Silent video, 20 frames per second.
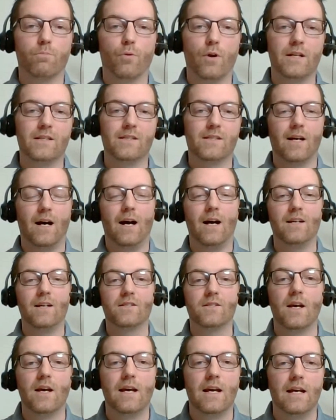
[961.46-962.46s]
print size.
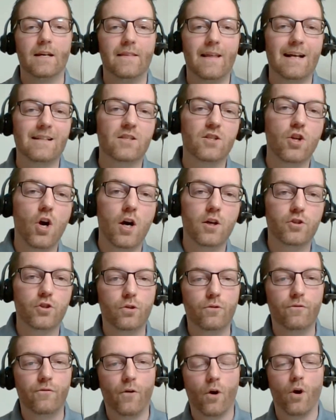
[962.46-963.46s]
And that's not
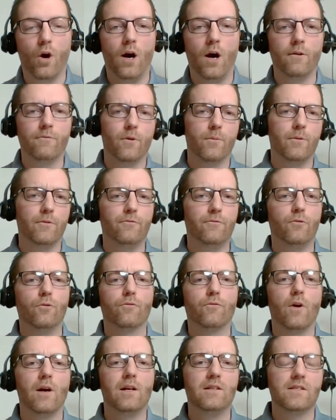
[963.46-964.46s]
too far off from a full
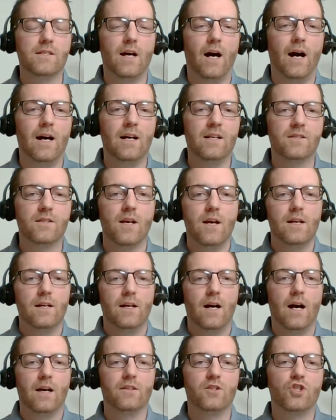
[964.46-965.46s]
front size
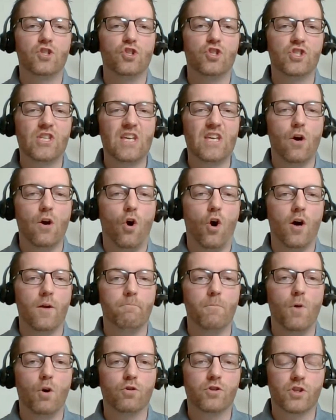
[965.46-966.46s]
uh, that you see on
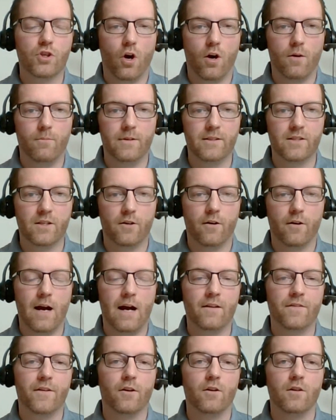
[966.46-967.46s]
most garments that are
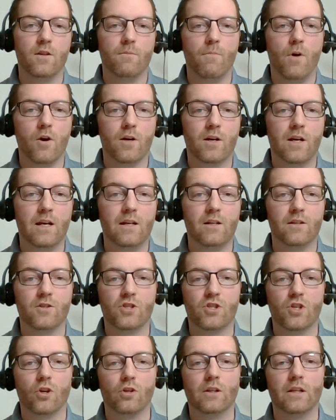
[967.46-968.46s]
out there in the market. And
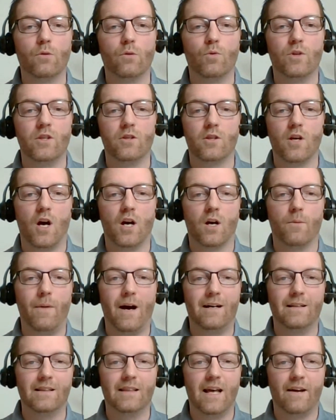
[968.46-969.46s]
certainly when you talk
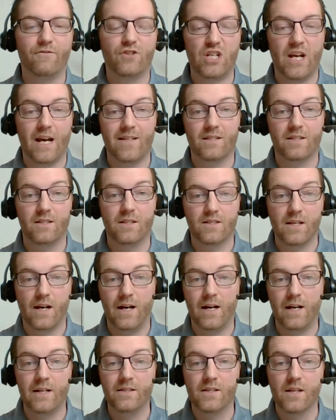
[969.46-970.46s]
about left chest
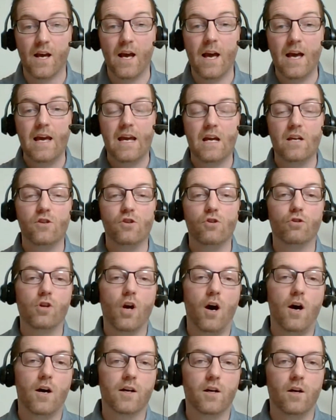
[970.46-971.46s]
designs and you
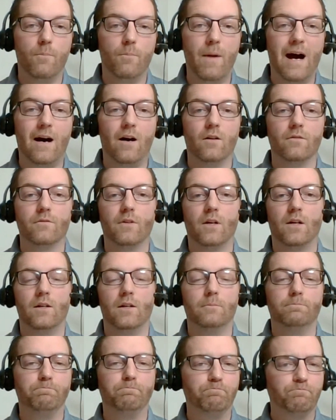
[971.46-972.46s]
talk about
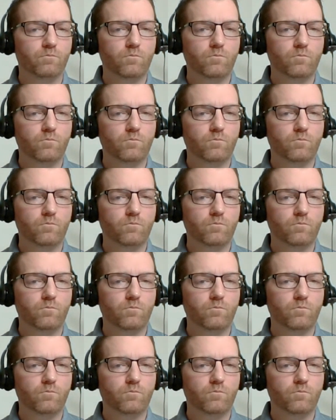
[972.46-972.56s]
um,